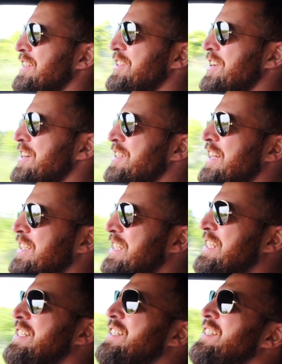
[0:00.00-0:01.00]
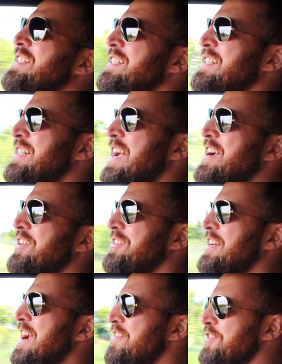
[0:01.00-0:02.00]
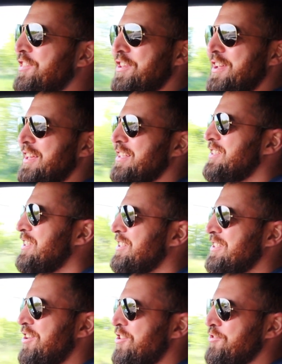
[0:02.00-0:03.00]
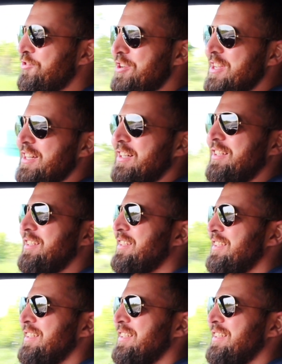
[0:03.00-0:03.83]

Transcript: You hear that sound and everything. It's just unreal.